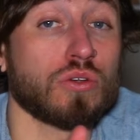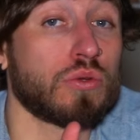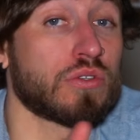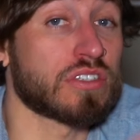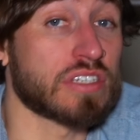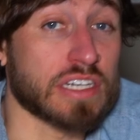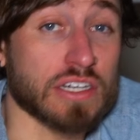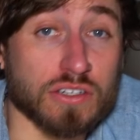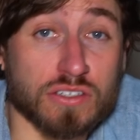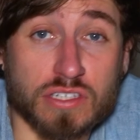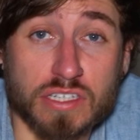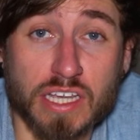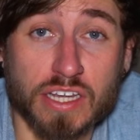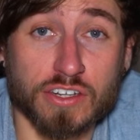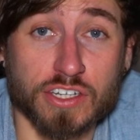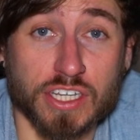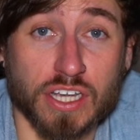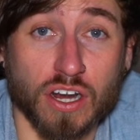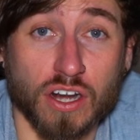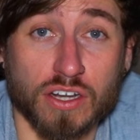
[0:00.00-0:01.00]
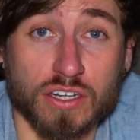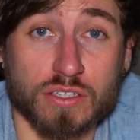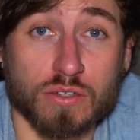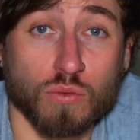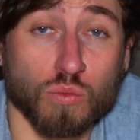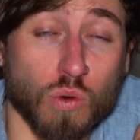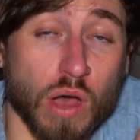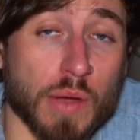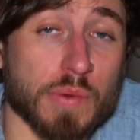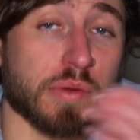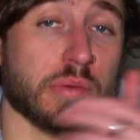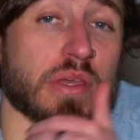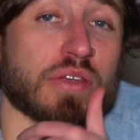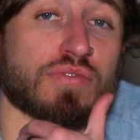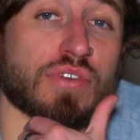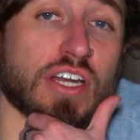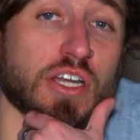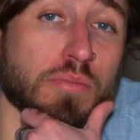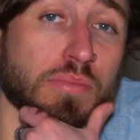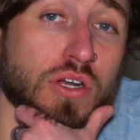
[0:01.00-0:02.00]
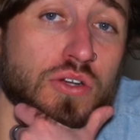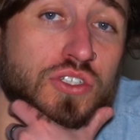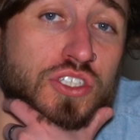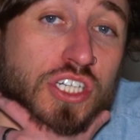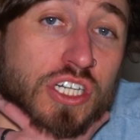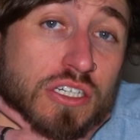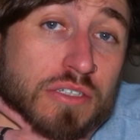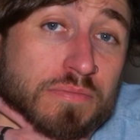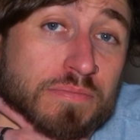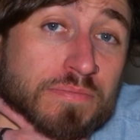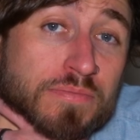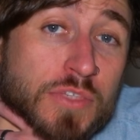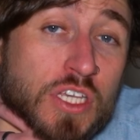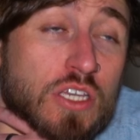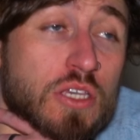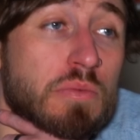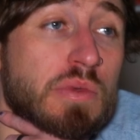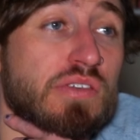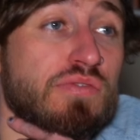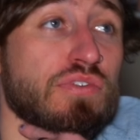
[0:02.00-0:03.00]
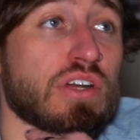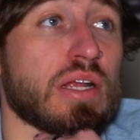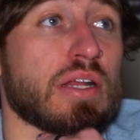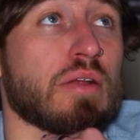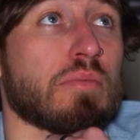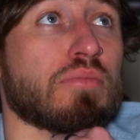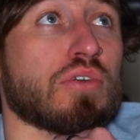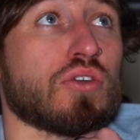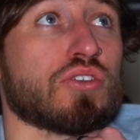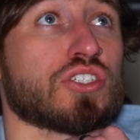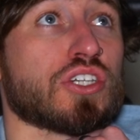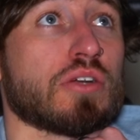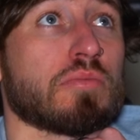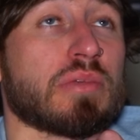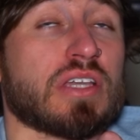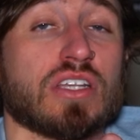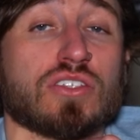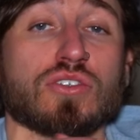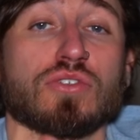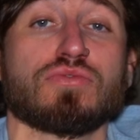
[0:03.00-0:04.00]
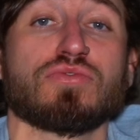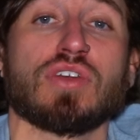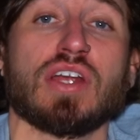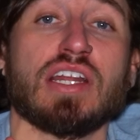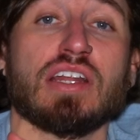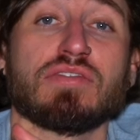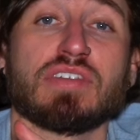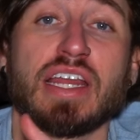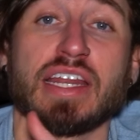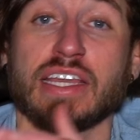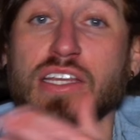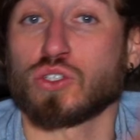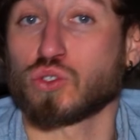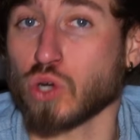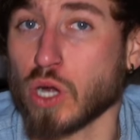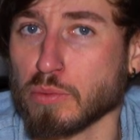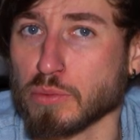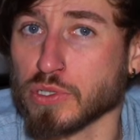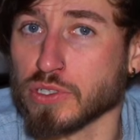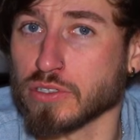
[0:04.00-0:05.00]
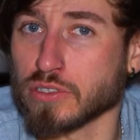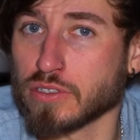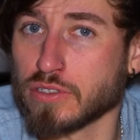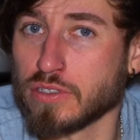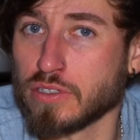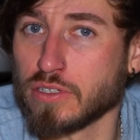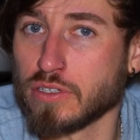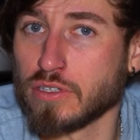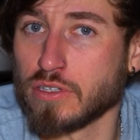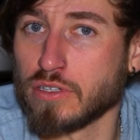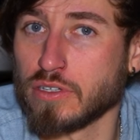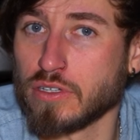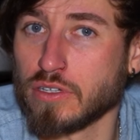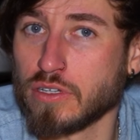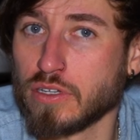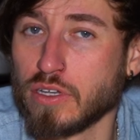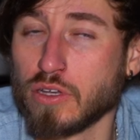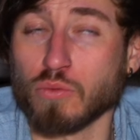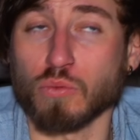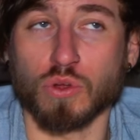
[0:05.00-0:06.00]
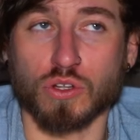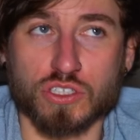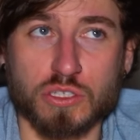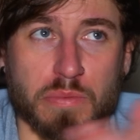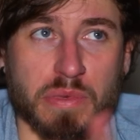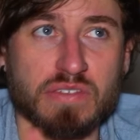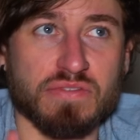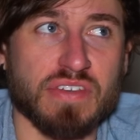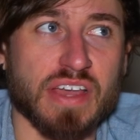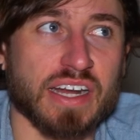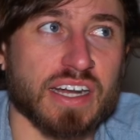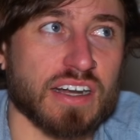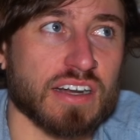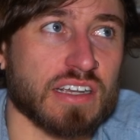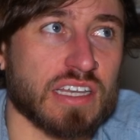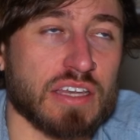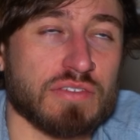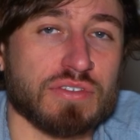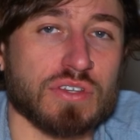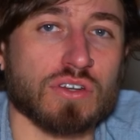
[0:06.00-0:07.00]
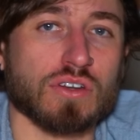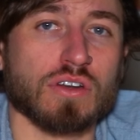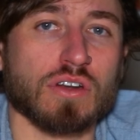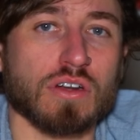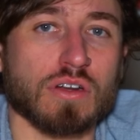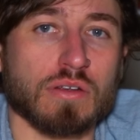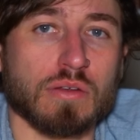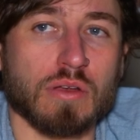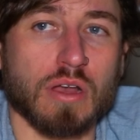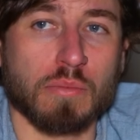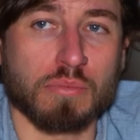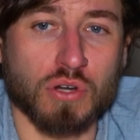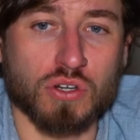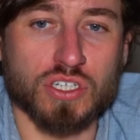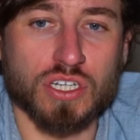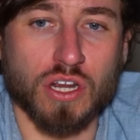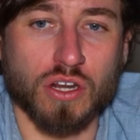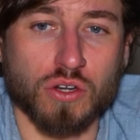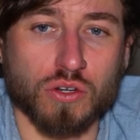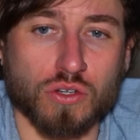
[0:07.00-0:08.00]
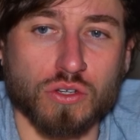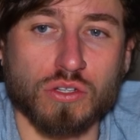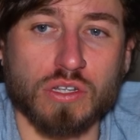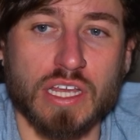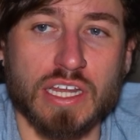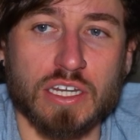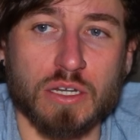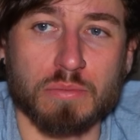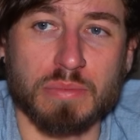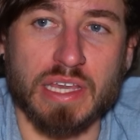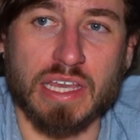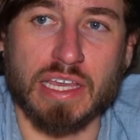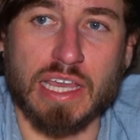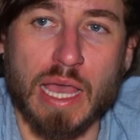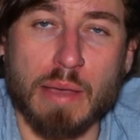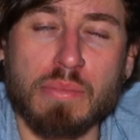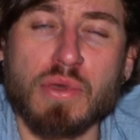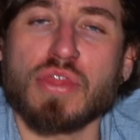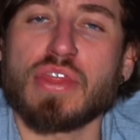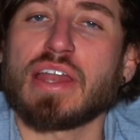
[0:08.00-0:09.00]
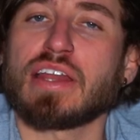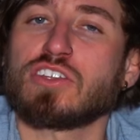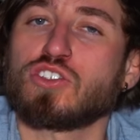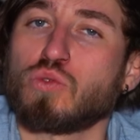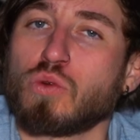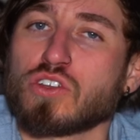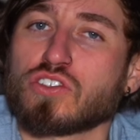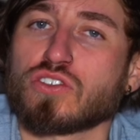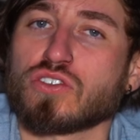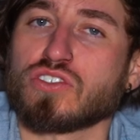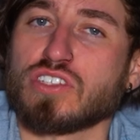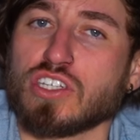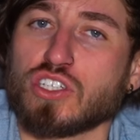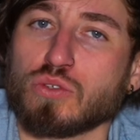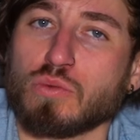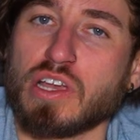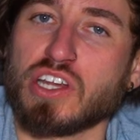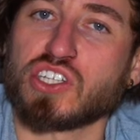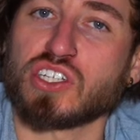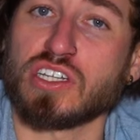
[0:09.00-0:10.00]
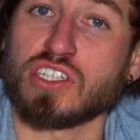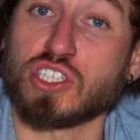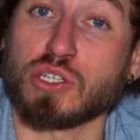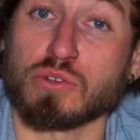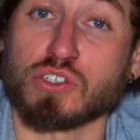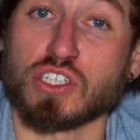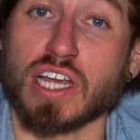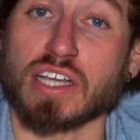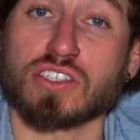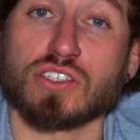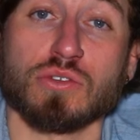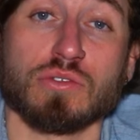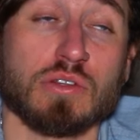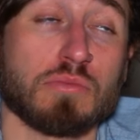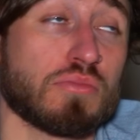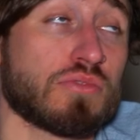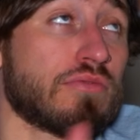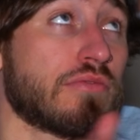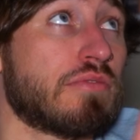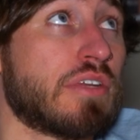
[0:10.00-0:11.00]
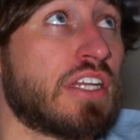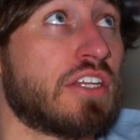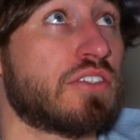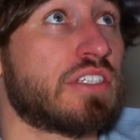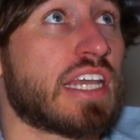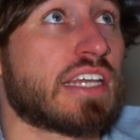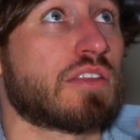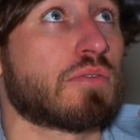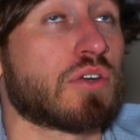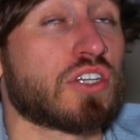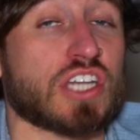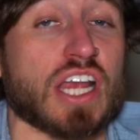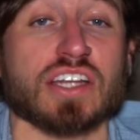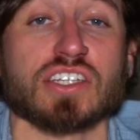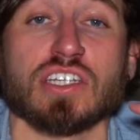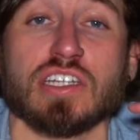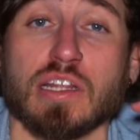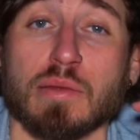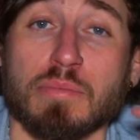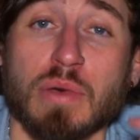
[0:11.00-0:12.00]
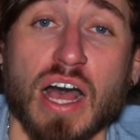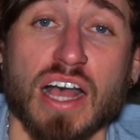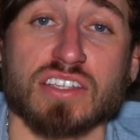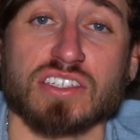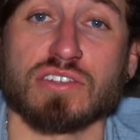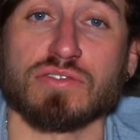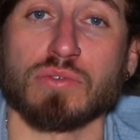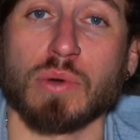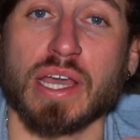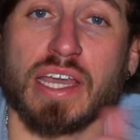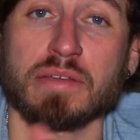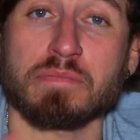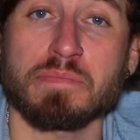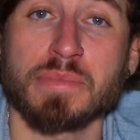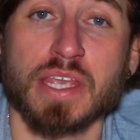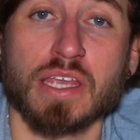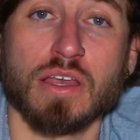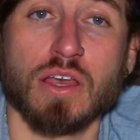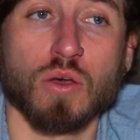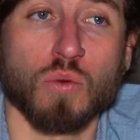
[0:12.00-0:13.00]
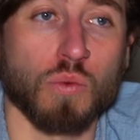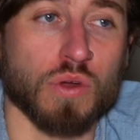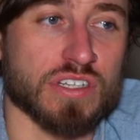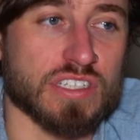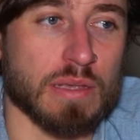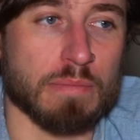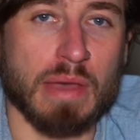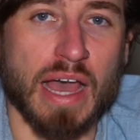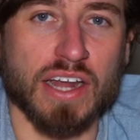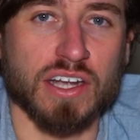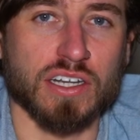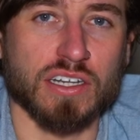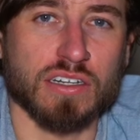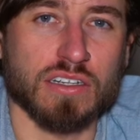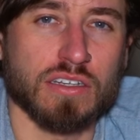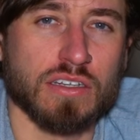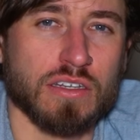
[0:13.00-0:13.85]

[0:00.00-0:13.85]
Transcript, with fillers: who's near a security guard. Why would you be afraid to approach her? You'd be afraid to approach her because you're afraid of getting in trouble. Well, to be fair, if you're approaching a girl and you're being empathetic towards her situation and she rejects you and you, and you take the rejection in a positive way, what does it matter?